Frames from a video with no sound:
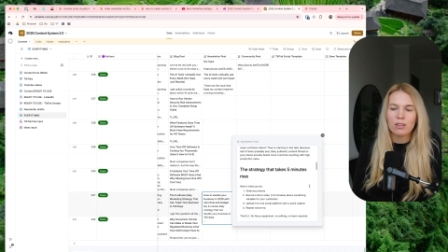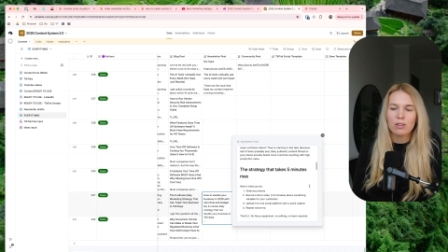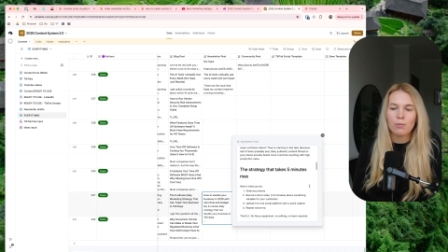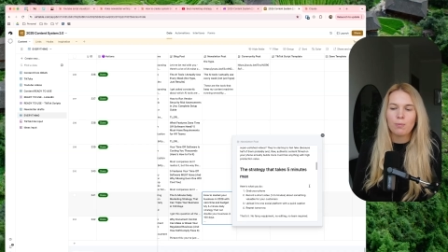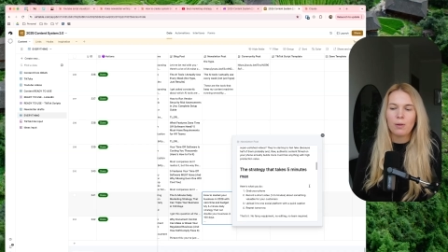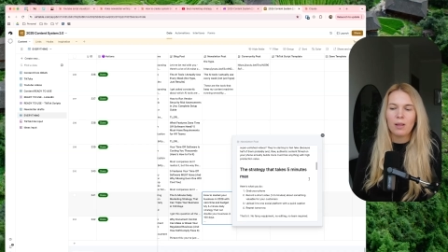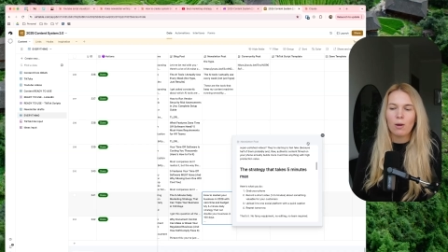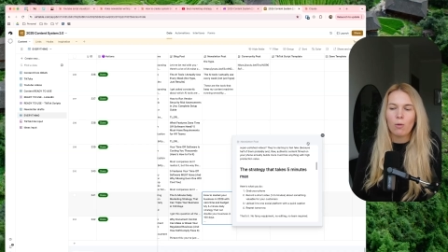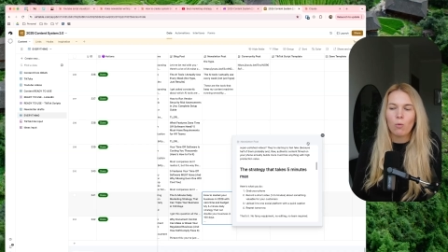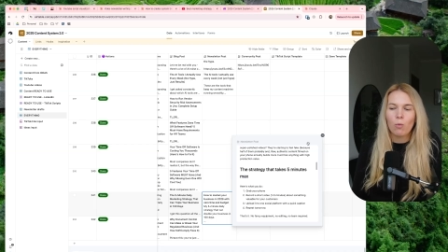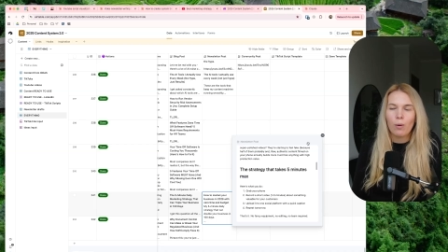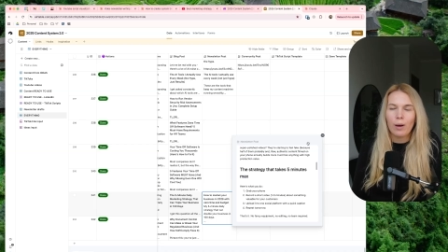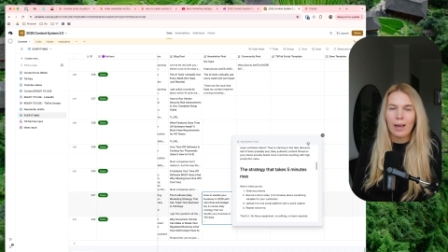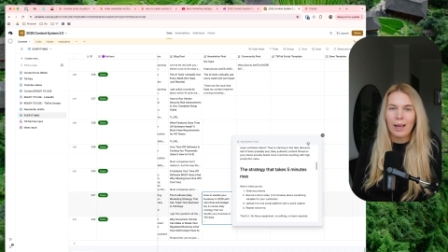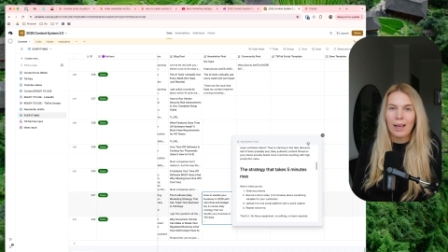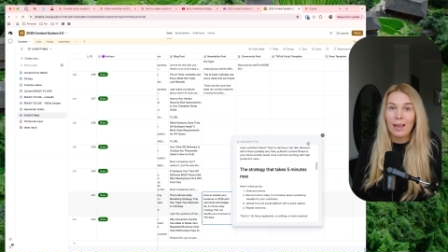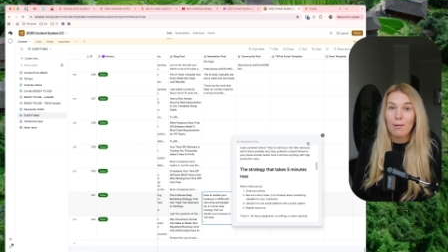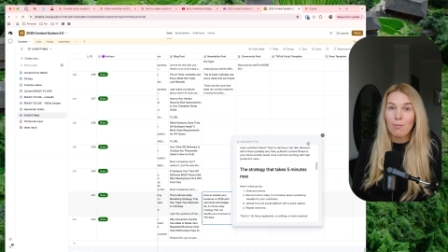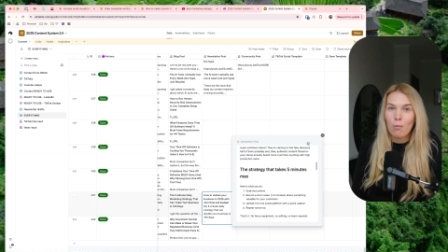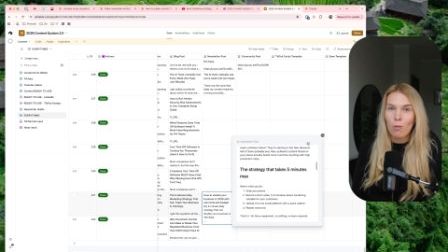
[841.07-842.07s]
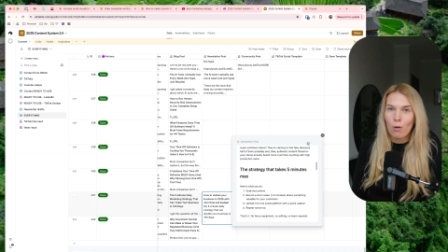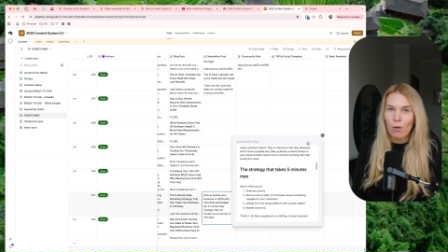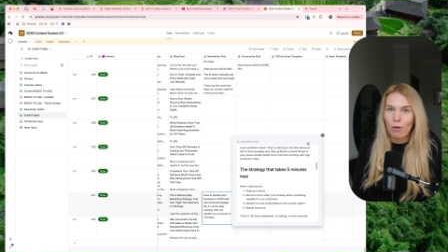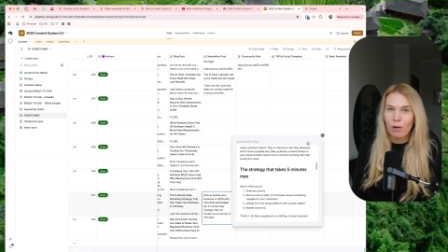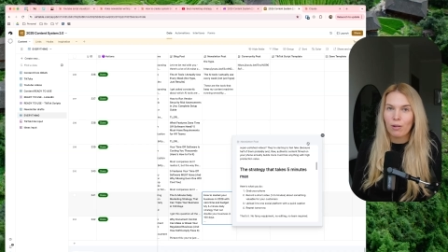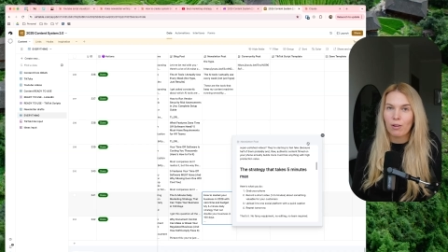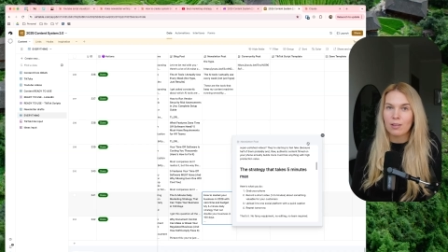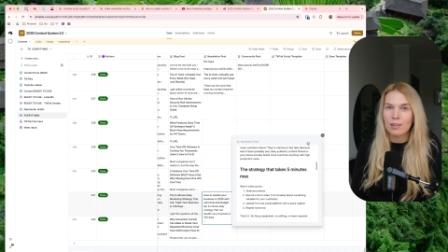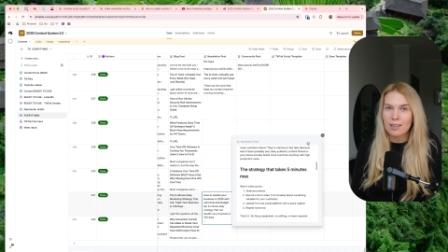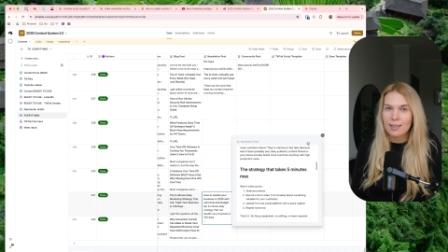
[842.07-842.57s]
to be way
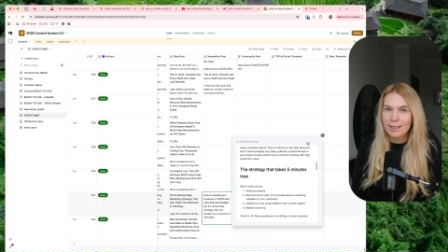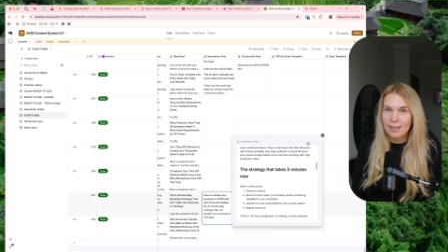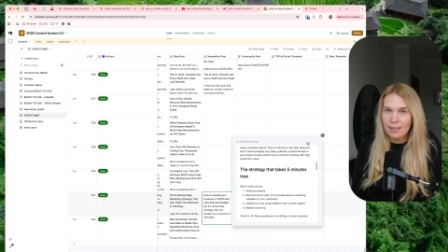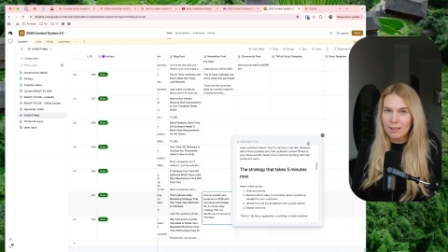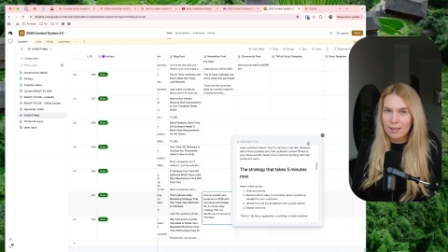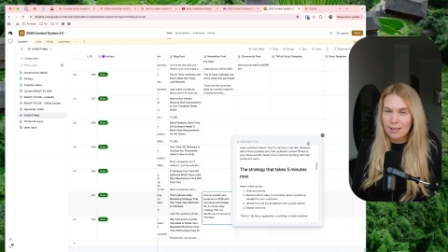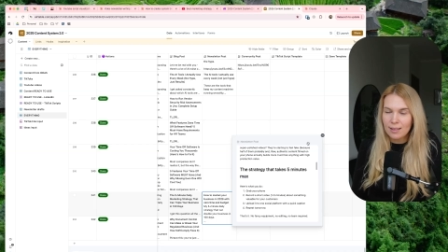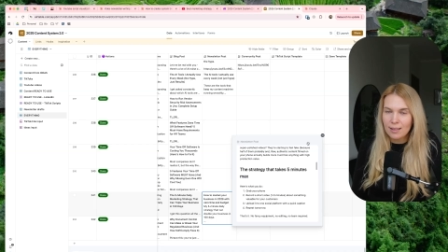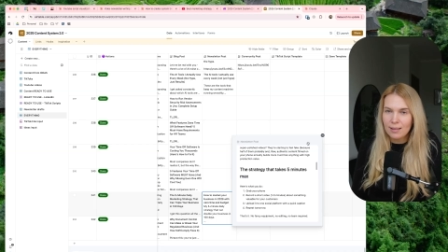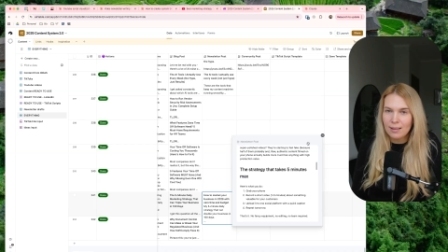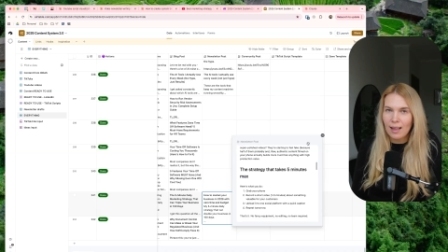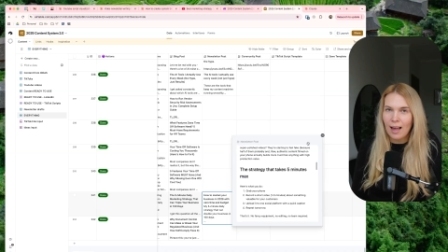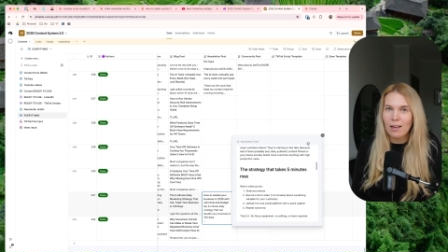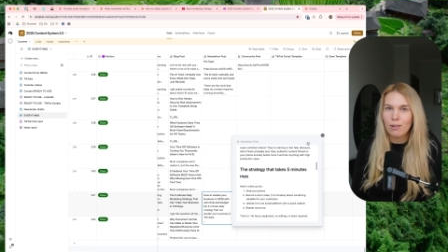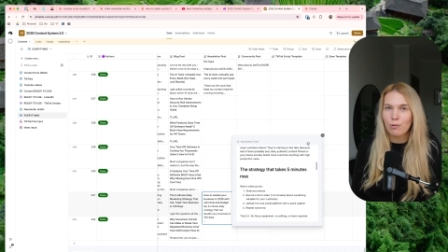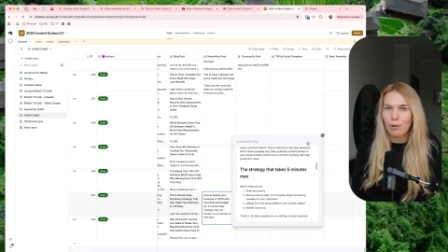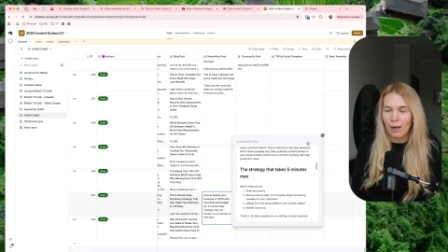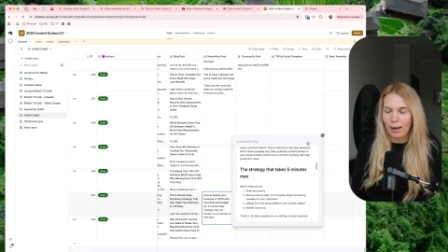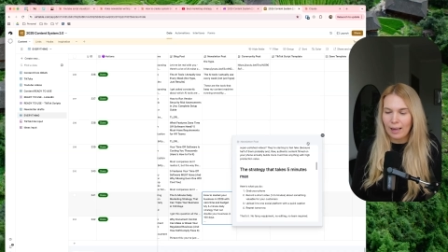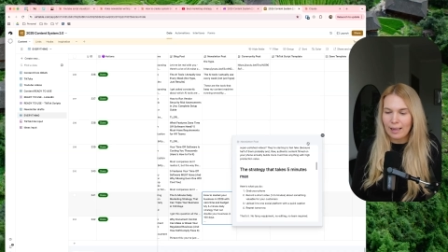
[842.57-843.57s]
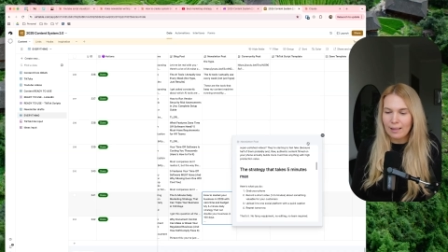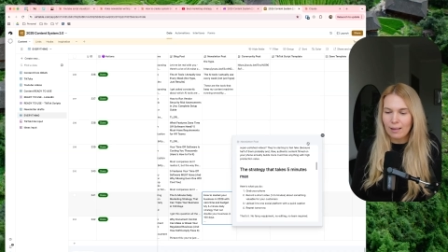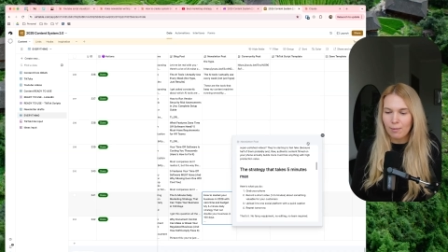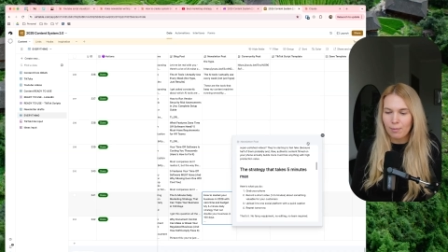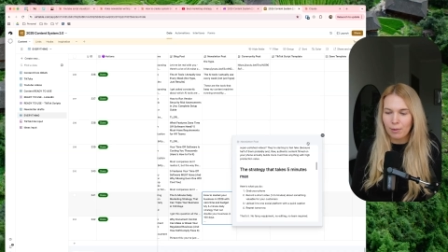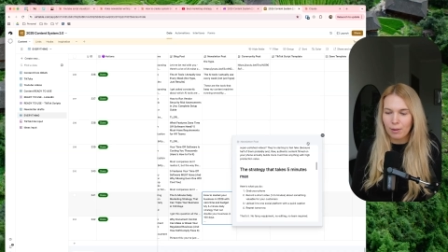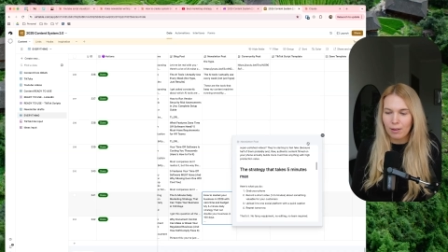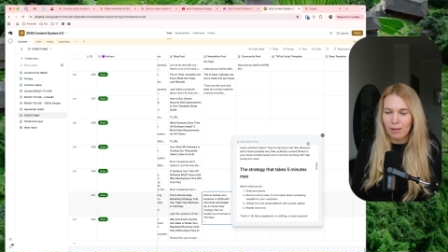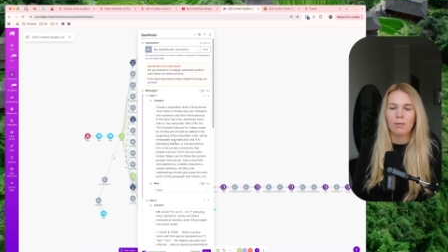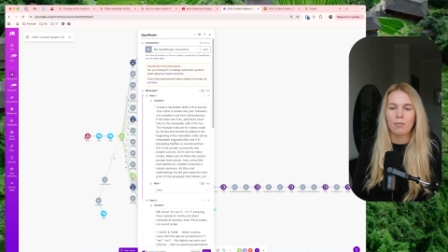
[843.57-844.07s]
more consistent and
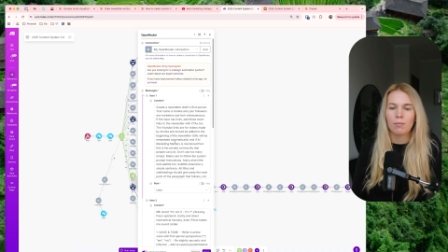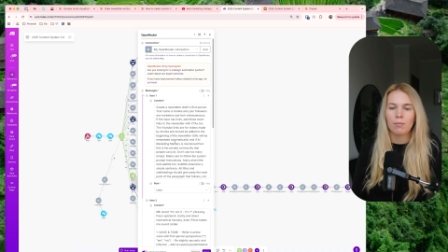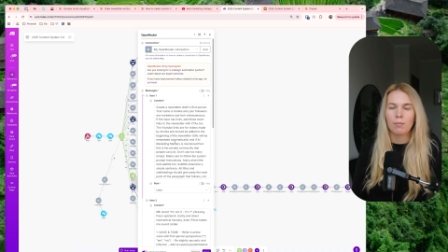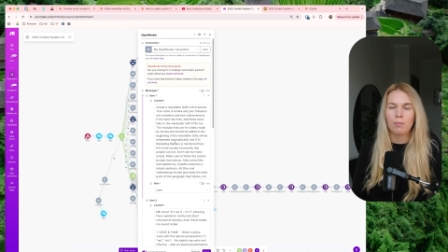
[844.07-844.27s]
reliable